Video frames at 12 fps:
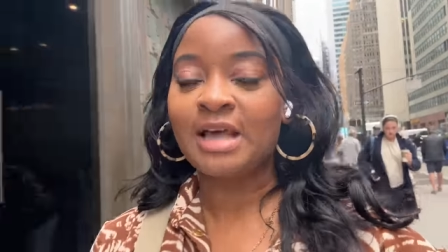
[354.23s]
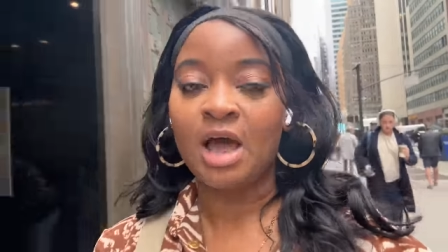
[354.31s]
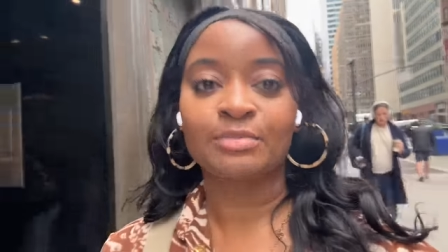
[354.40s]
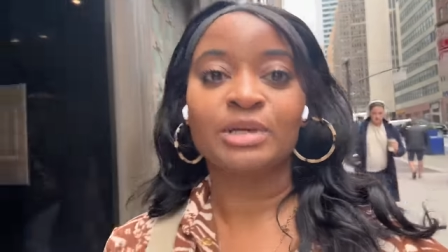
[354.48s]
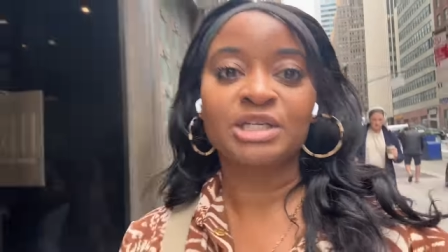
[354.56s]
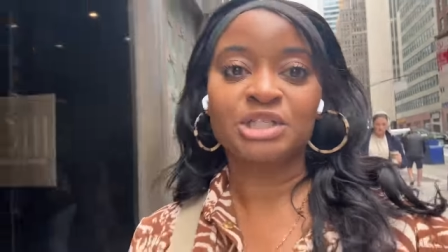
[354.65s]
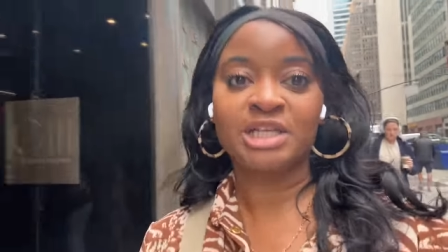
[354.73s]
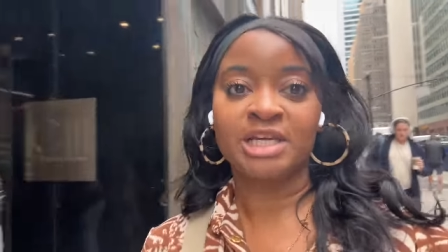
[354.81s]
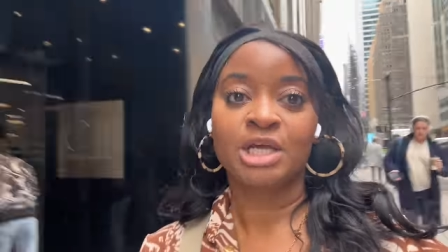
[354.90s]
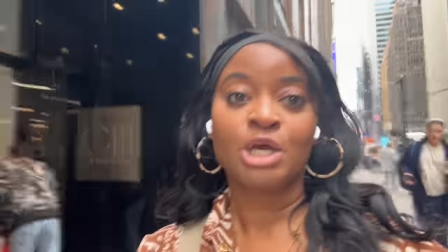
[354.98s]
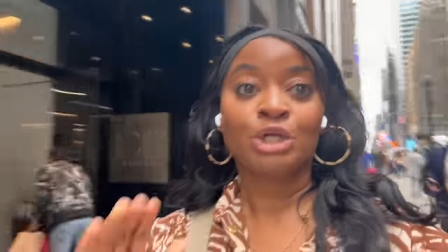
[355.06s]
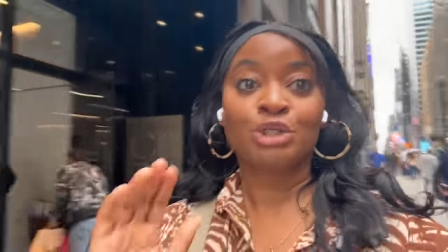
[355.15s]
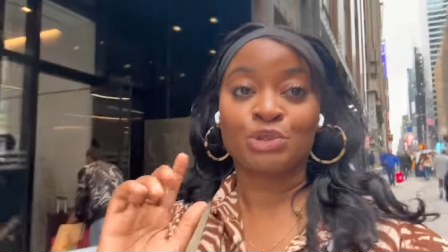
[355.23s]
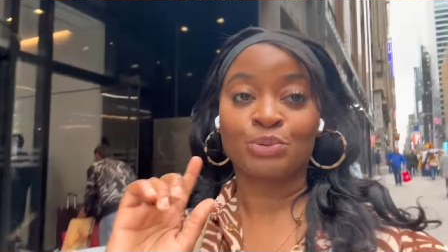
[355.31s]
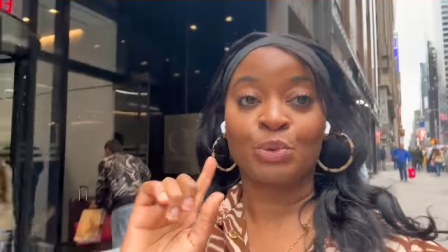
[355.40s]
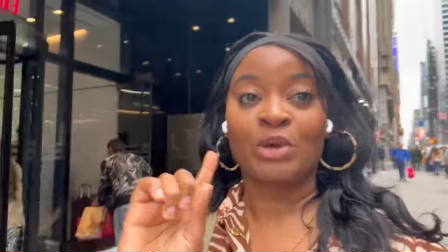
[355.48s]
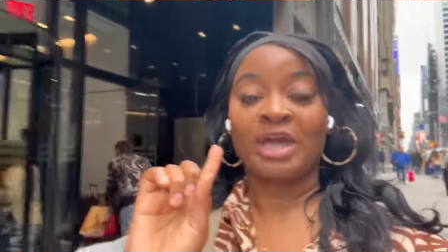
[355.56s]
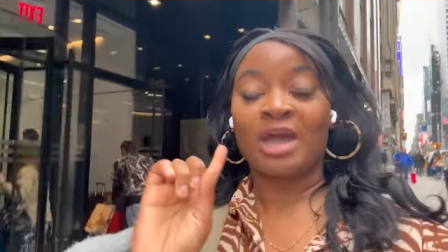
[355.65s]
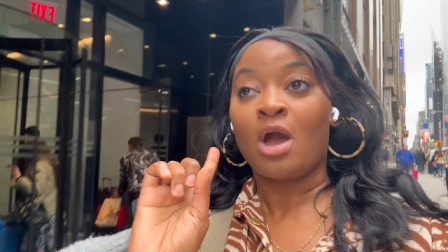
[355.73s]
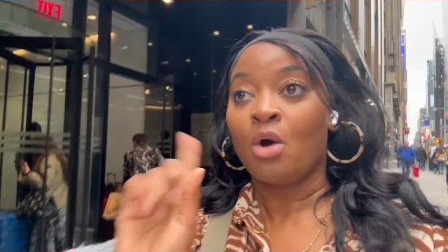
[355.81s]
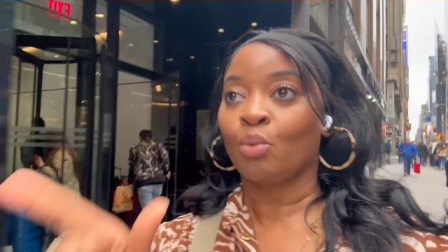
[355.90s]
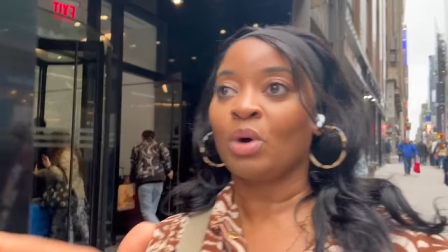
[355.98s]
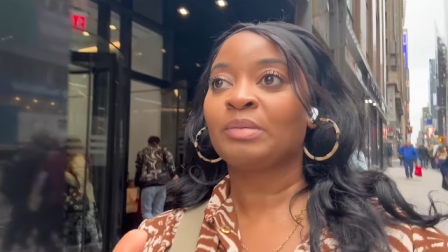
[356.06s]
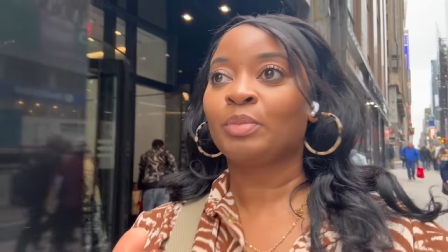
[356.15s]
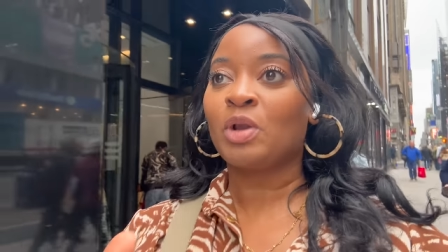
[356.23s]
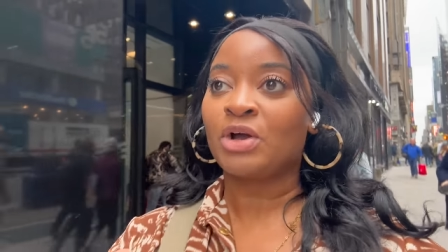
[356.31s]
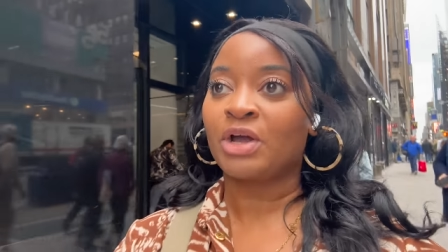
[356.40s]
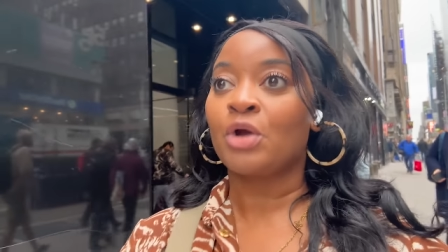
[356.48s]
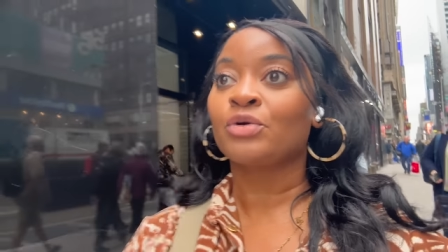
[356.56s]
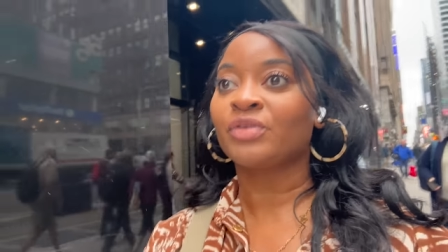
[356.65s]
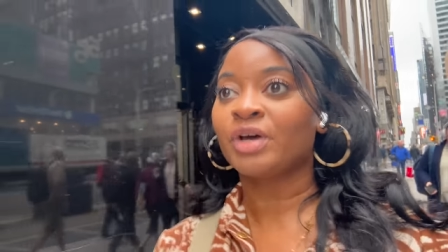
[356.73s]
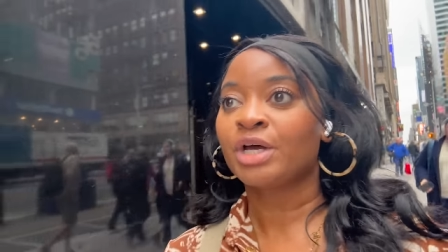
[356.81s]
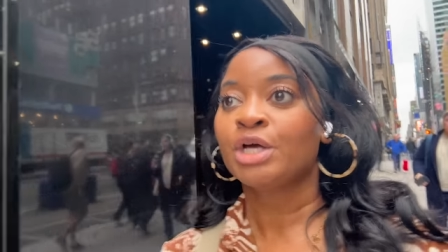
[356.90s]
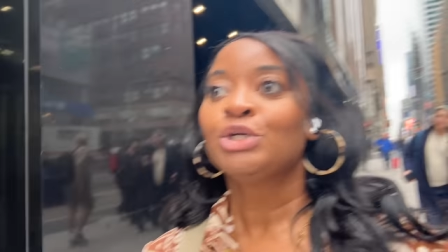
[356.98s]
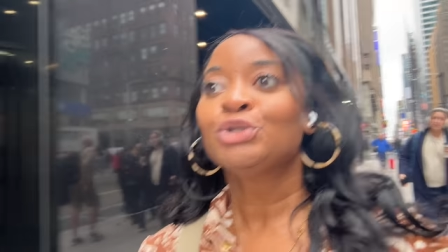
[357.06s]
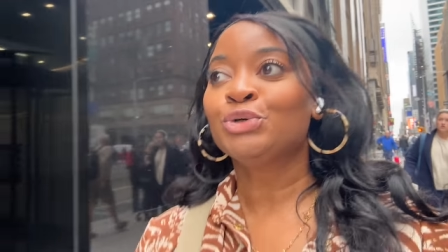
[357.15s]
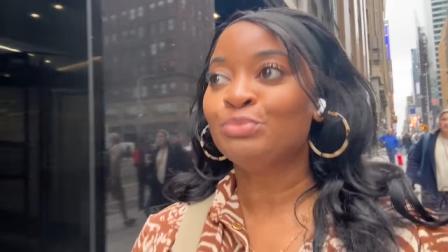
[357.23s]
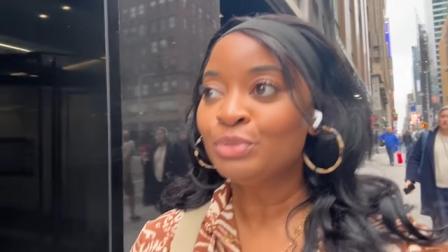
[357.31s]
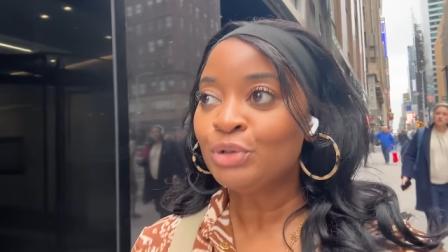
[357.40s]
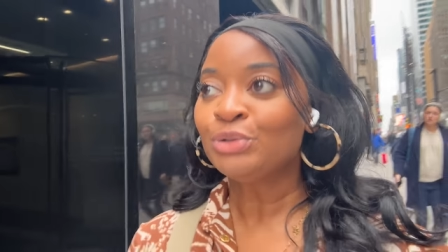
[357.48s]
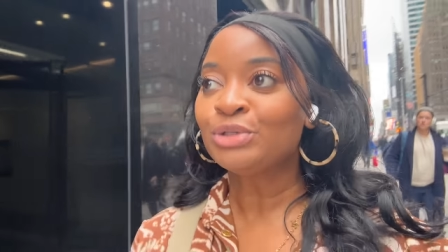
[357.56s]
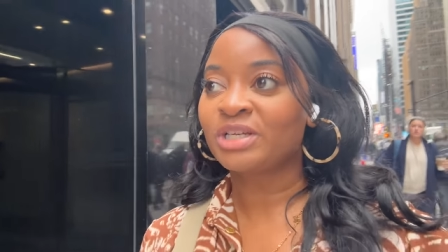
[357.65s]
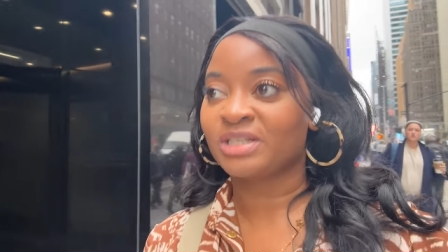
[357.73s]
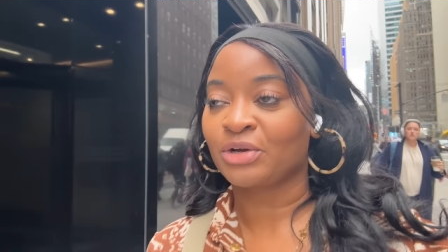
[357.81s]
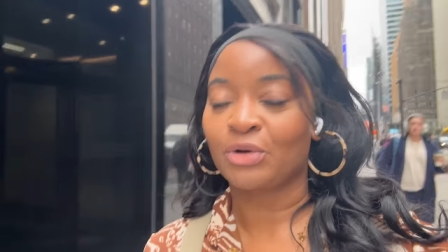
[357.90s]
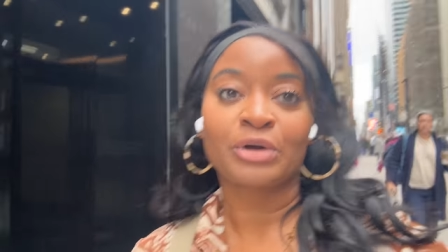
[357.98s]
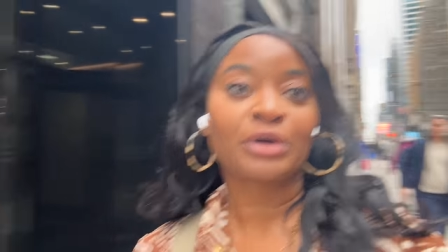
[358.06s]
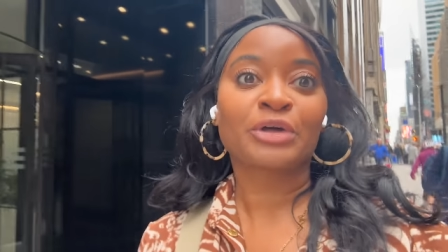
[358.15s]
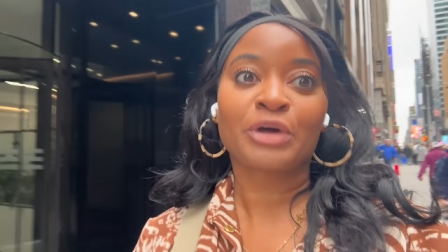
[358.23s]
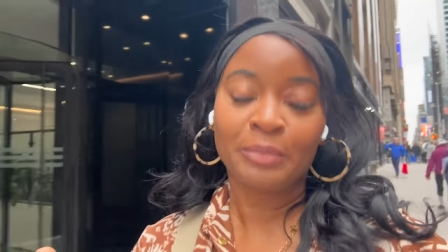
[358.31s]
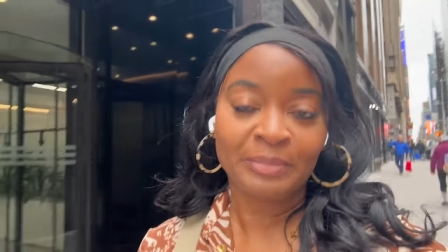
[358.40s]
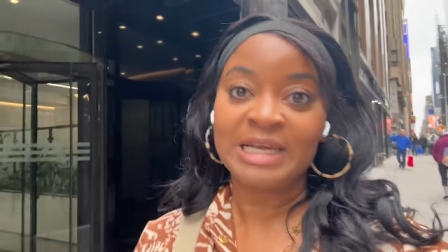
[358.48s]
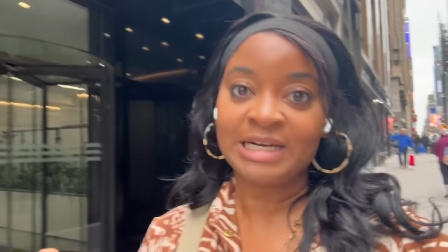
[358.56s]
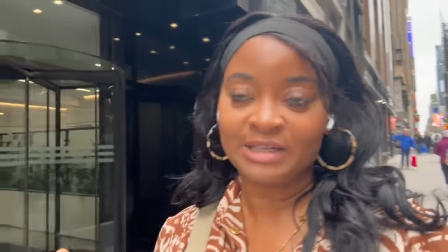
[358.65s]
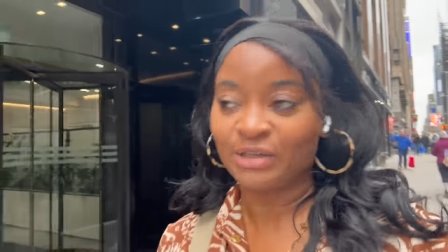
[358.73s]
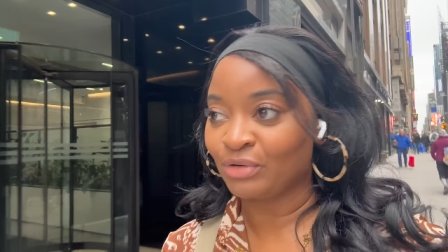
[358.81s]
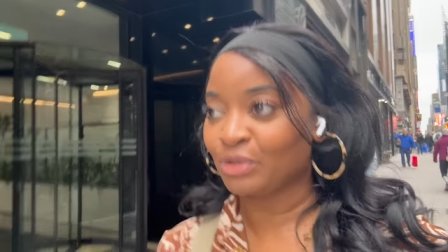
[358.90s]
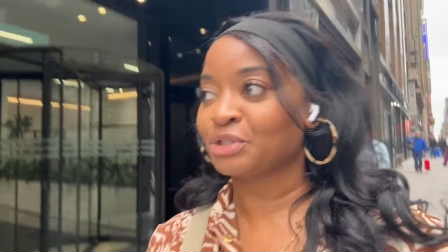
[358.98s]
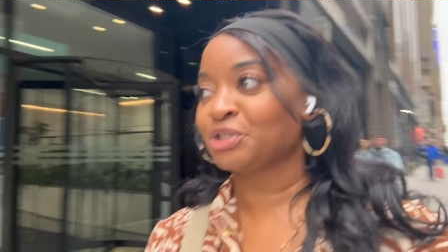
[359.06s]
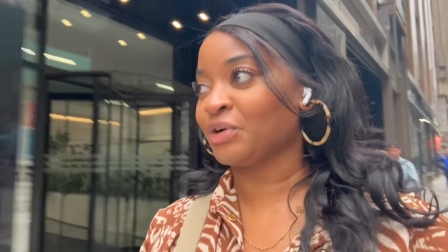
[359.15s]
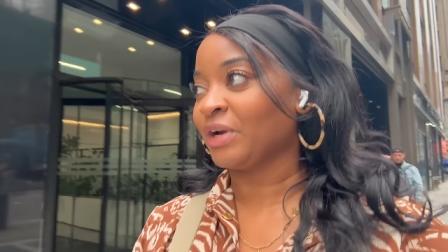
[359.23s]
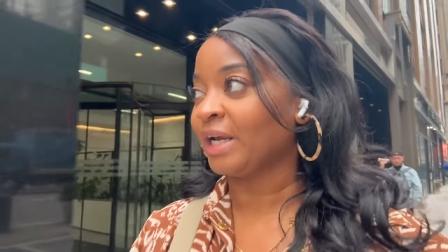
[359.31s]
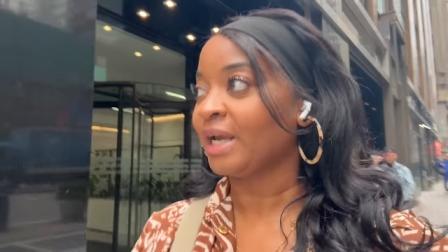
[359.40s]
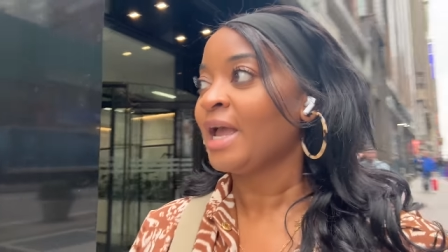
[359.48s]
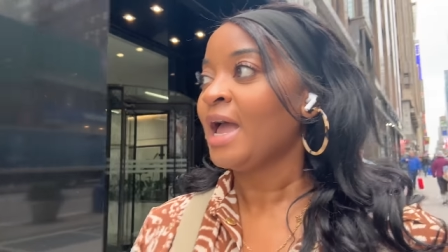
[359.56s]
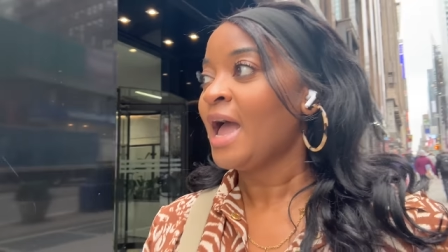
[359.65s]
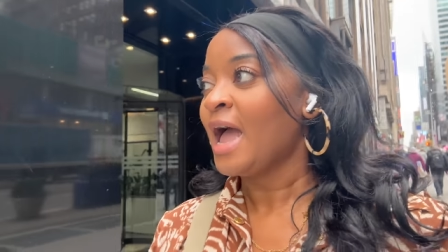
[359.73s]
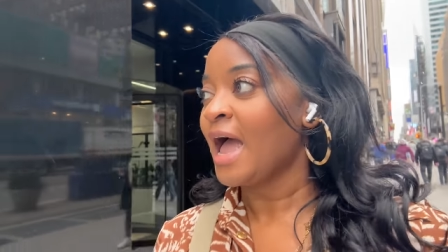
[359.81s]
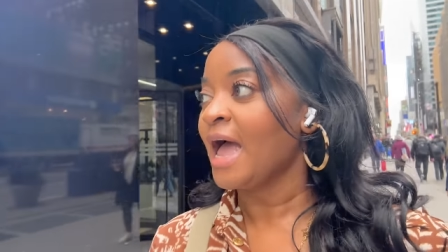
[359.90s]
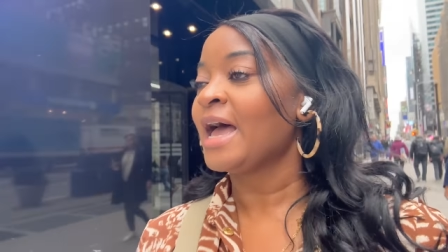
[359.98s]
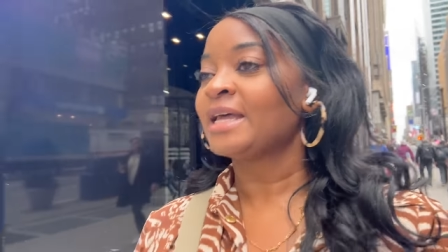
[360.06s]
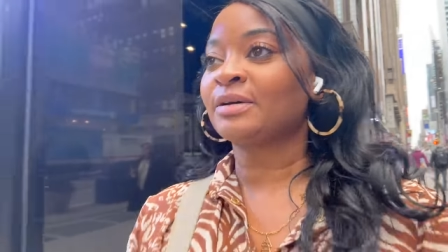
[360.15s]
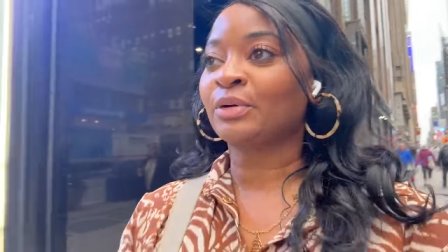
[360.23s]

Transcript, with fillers: I'm literally just walking one block over to Mood because I got completely the wrong street and I'm